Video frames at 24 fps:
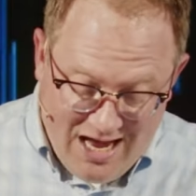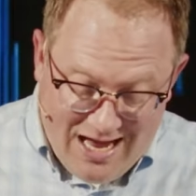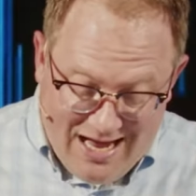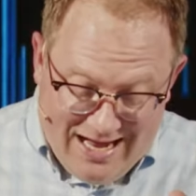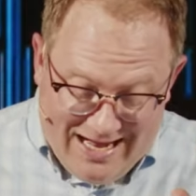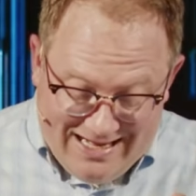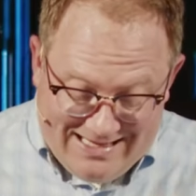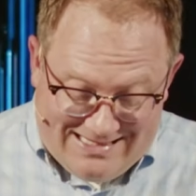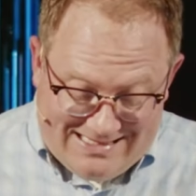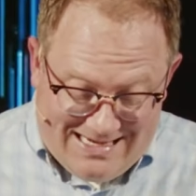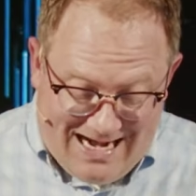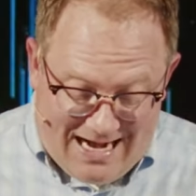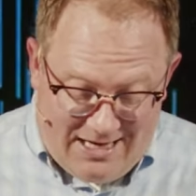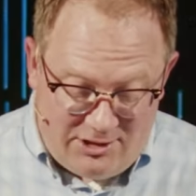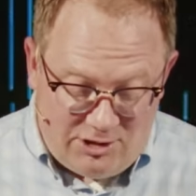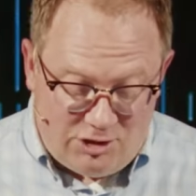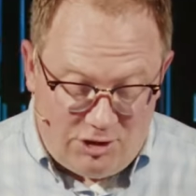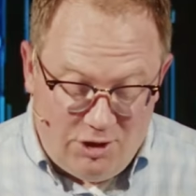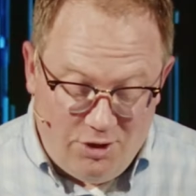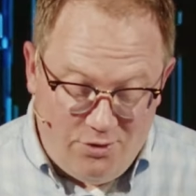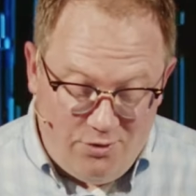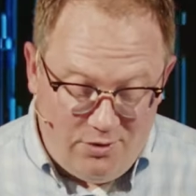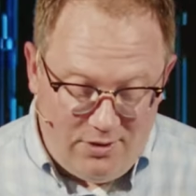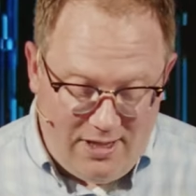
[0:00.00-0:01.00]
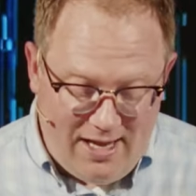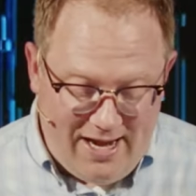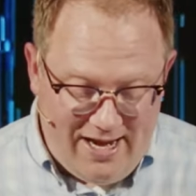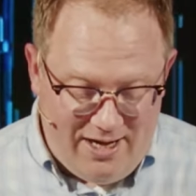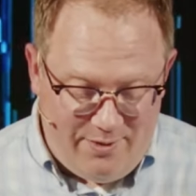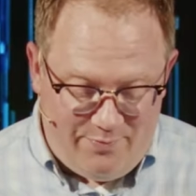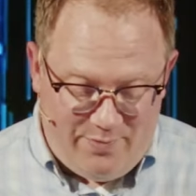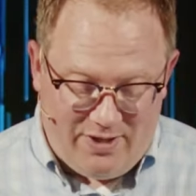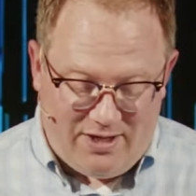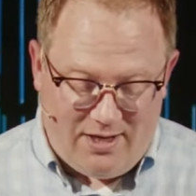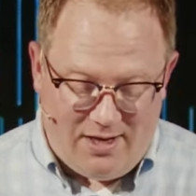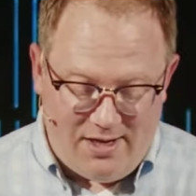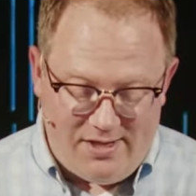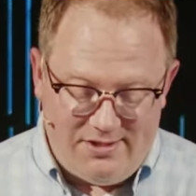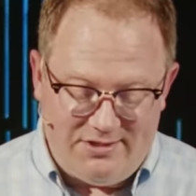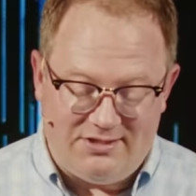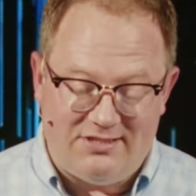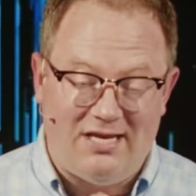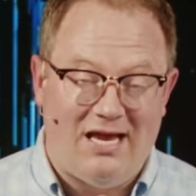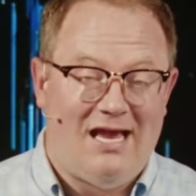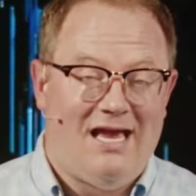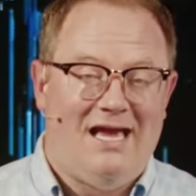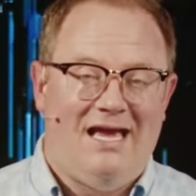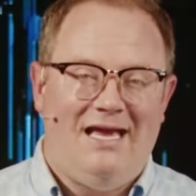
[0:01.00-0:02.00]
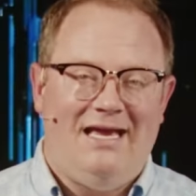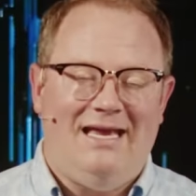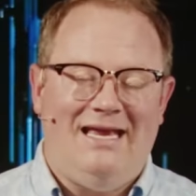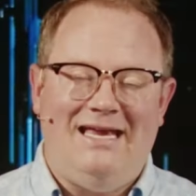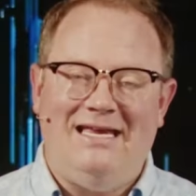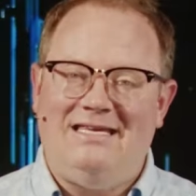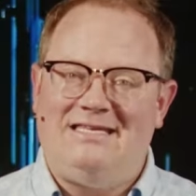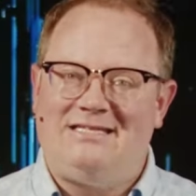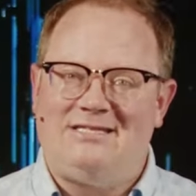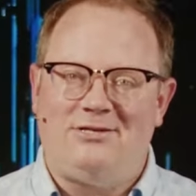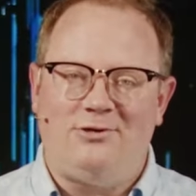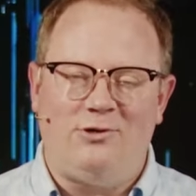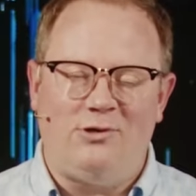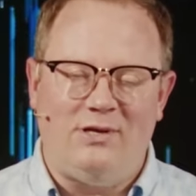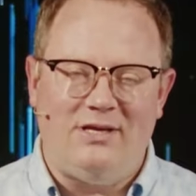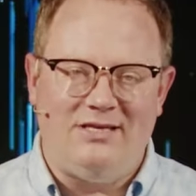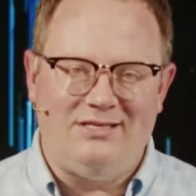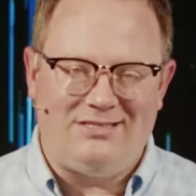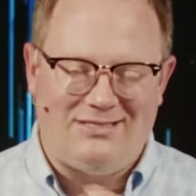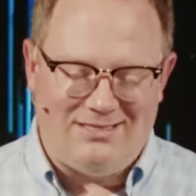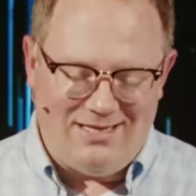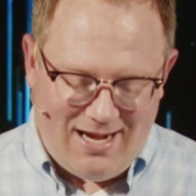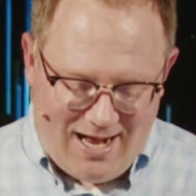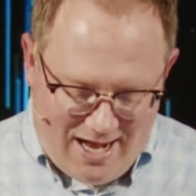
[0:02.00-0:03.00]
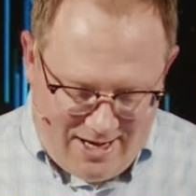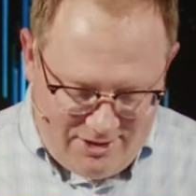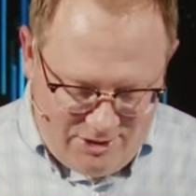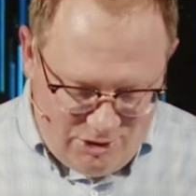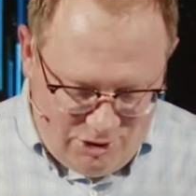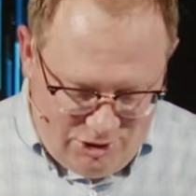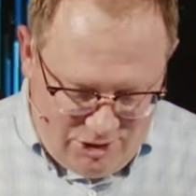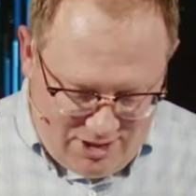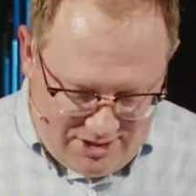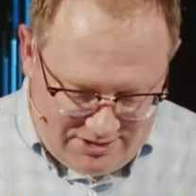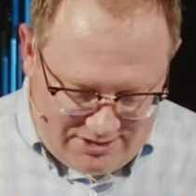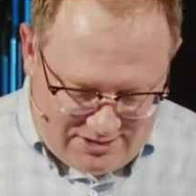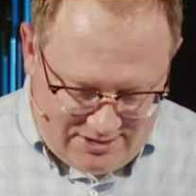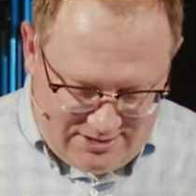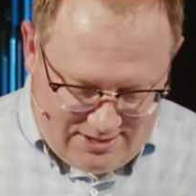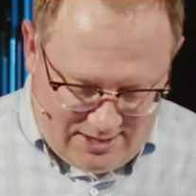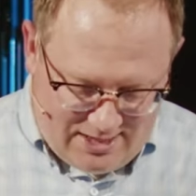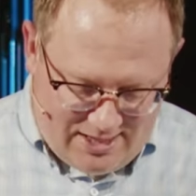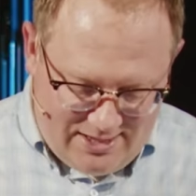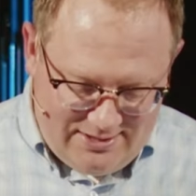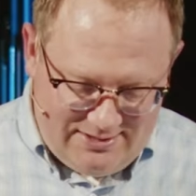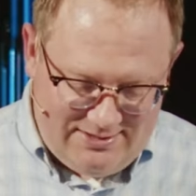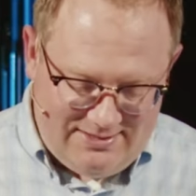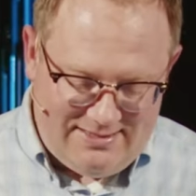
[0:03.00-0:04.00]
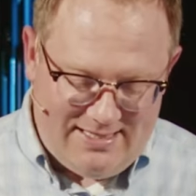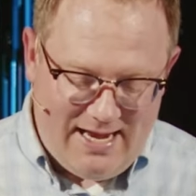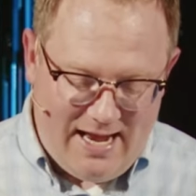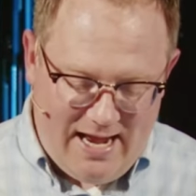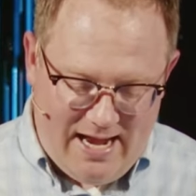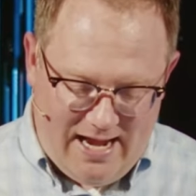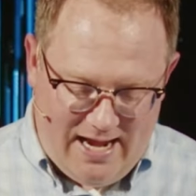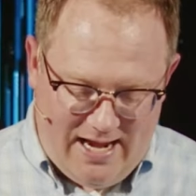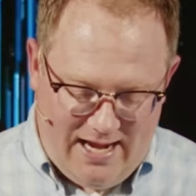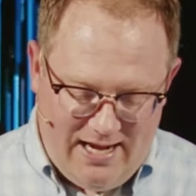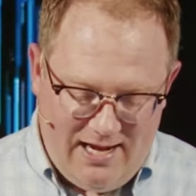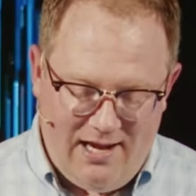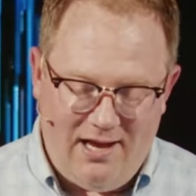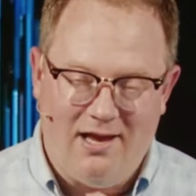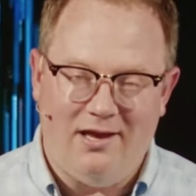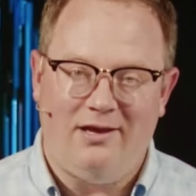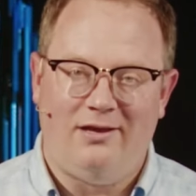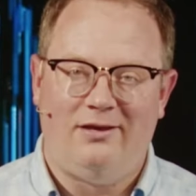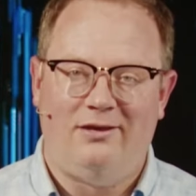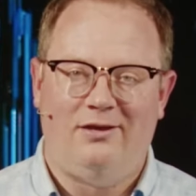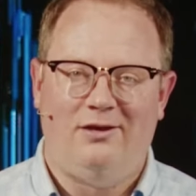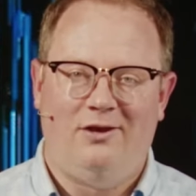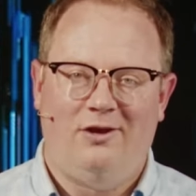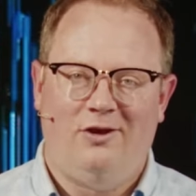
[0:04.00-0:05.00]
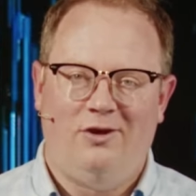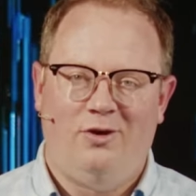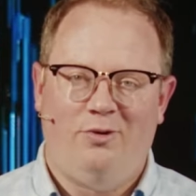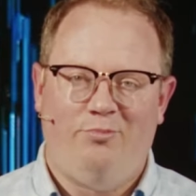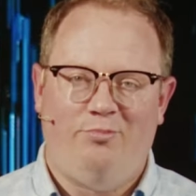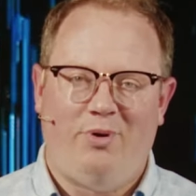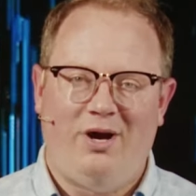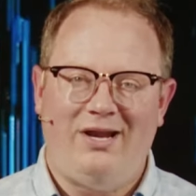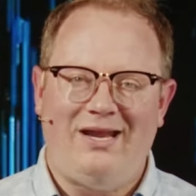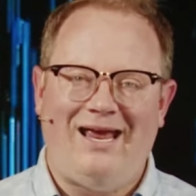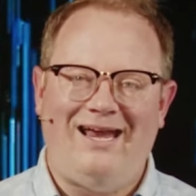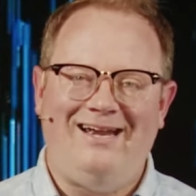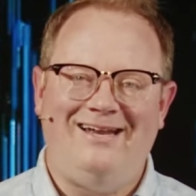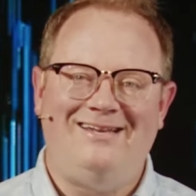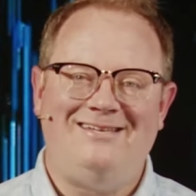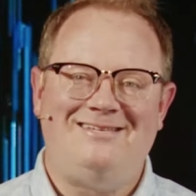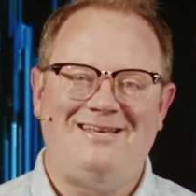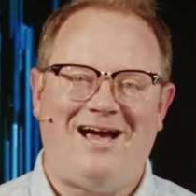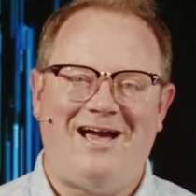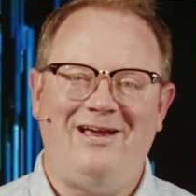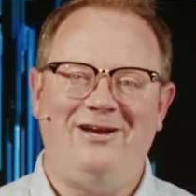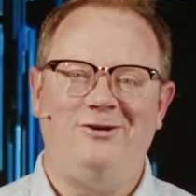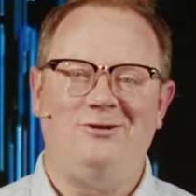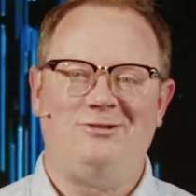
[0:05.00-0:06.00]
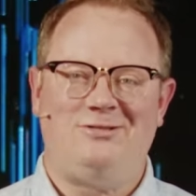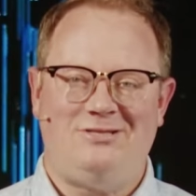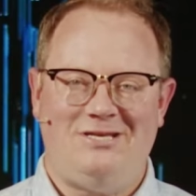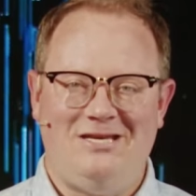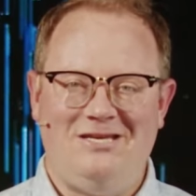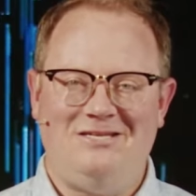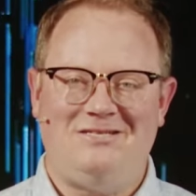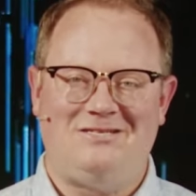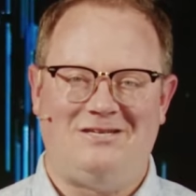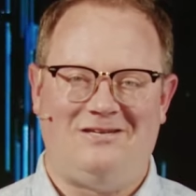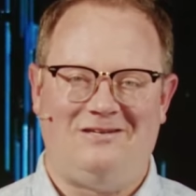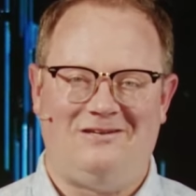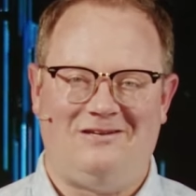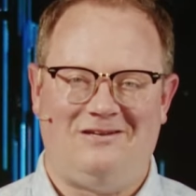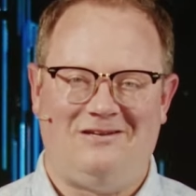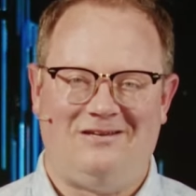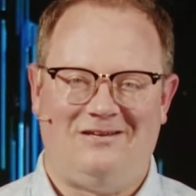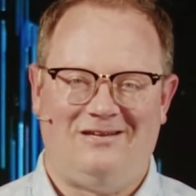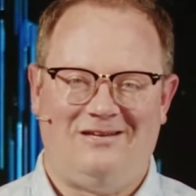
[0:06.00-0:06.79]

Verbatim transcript: It's not too late because Easter is not just a day, but an entire season.